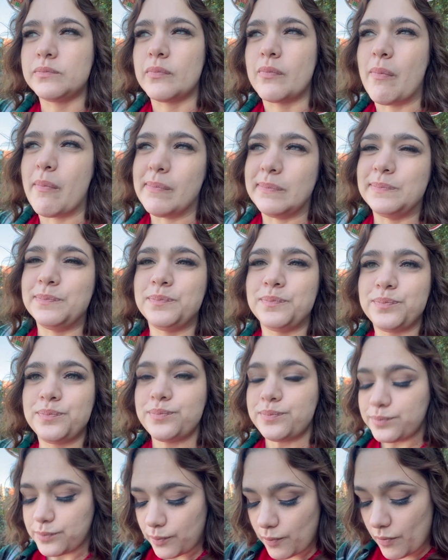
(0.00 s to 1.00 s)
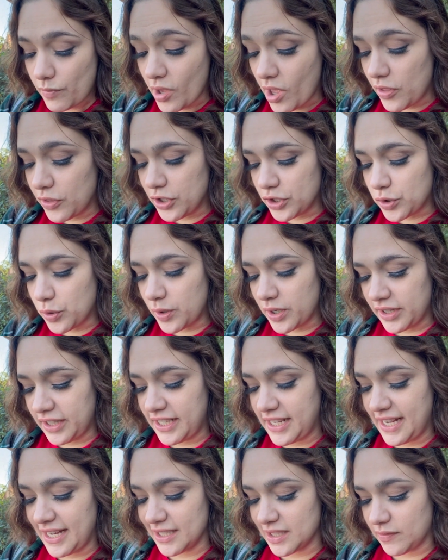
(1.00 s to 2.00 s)
Mm. The
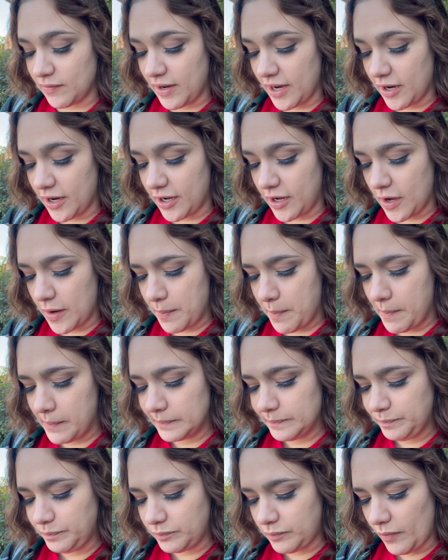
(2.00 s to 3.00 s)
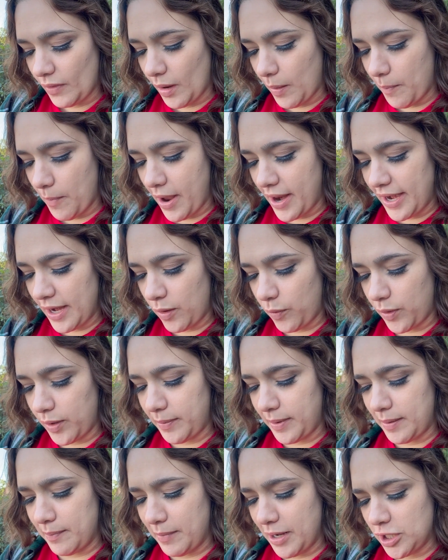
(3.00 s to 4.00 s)
tortellini is very good, but it would have
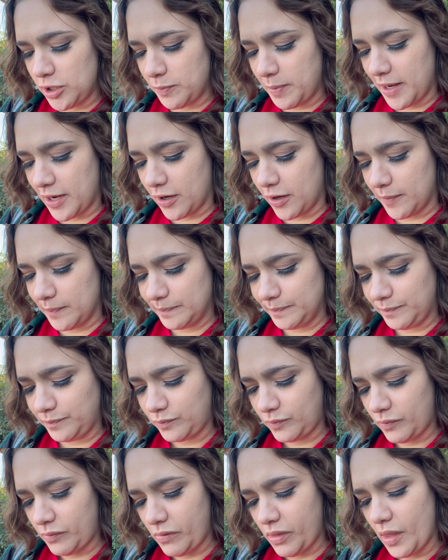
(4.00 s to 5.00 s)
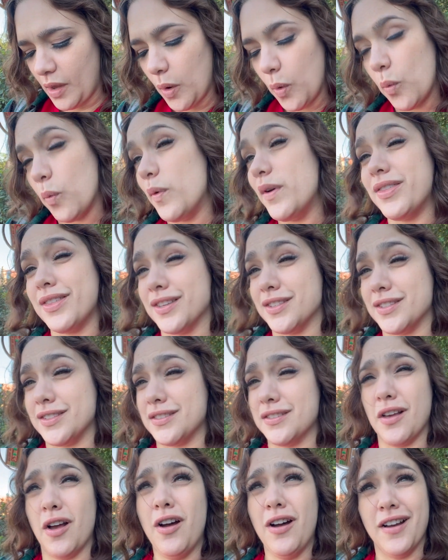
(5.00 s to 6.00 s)
been much better with a
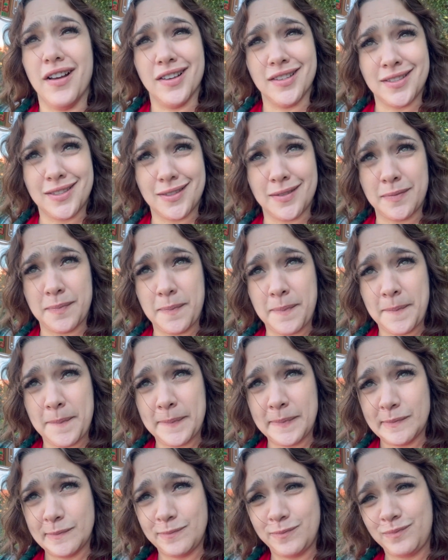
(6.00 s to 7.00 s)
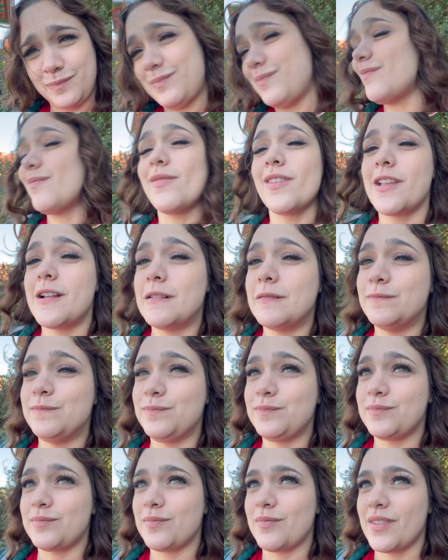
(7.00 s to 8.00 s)
sauce. Like a
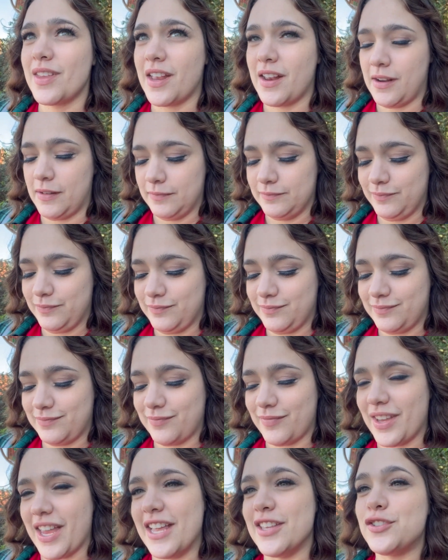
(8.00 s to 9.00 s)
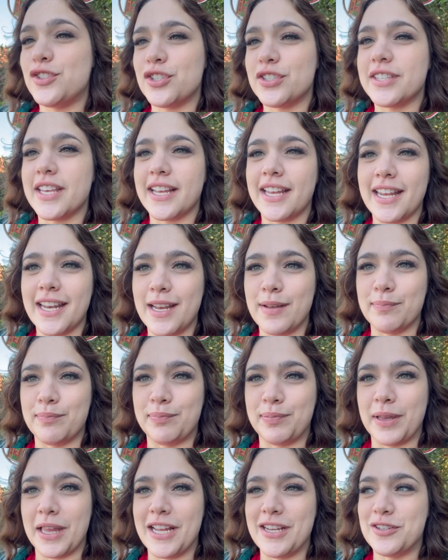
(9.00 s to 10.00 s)
primavera sauce. It's just like eating
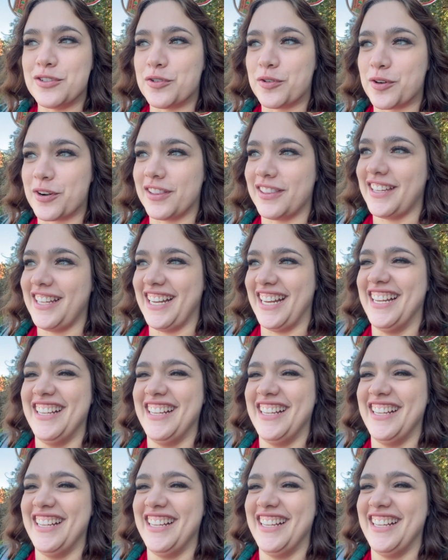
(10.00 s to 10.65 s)
plain tortellini.